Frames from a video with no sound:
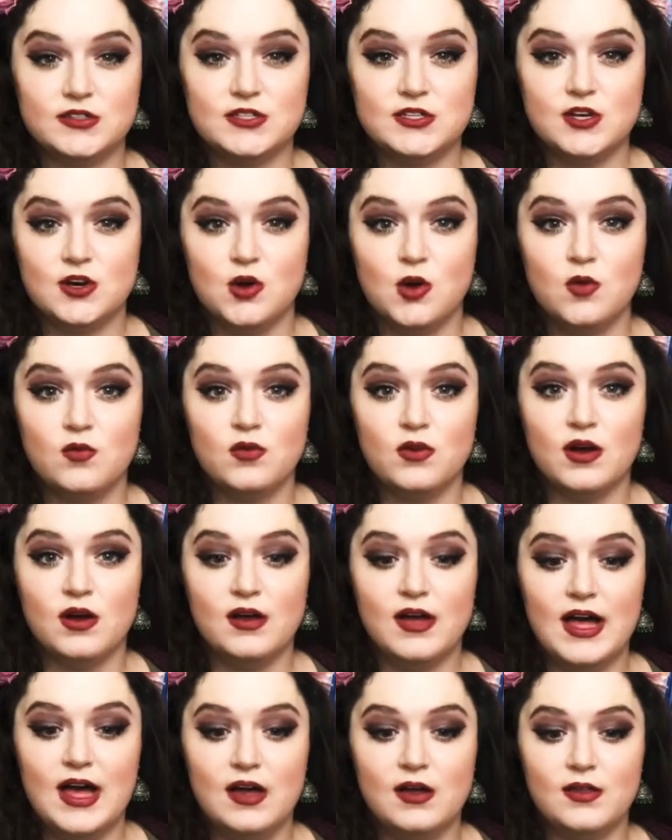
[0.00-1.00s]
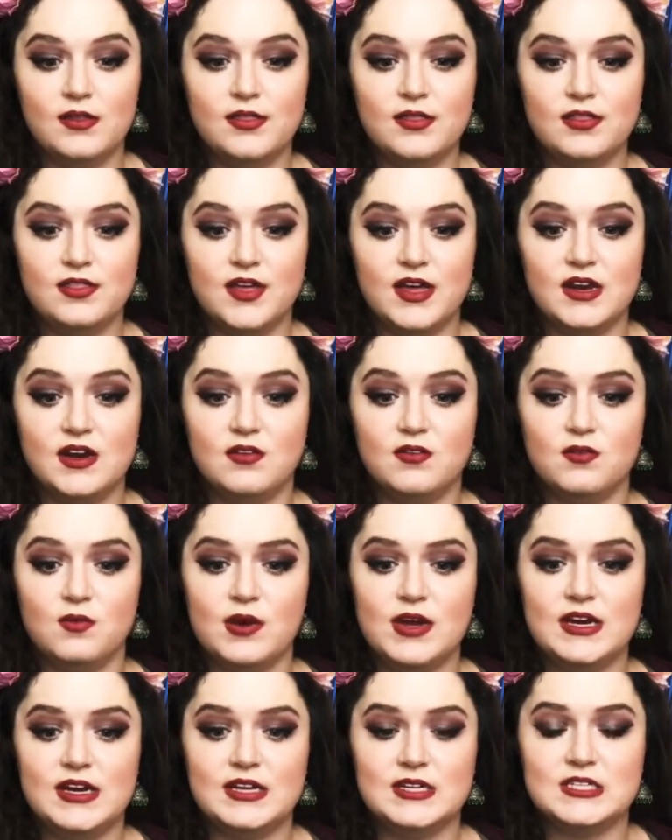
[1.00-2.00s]
to your overall health than
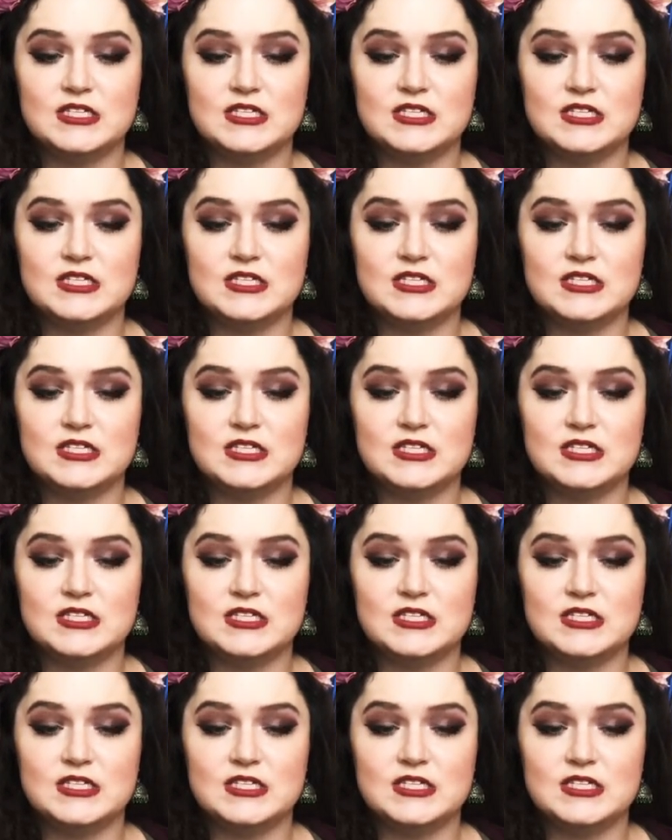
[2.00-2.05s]
avoiding